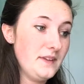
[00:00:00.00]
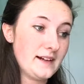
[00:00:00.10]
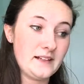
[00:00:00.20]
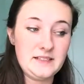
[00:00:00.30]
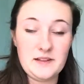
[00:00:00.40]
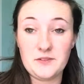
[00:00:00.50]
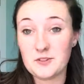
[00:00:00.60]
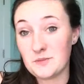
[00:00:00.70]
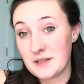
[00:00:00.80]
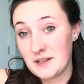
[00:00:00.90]
I could save a
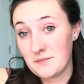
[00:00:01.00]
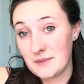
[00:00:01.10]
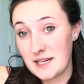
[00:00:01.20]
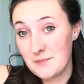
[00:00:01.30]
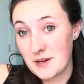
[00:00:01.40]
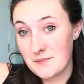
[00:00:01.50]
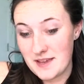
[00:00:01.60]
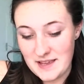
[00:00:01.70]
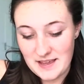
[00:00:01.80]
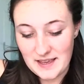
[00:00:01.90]
little bit of money by
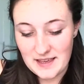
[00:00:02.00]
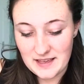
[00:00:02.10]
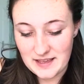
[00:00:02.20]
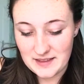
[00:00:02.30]
making it,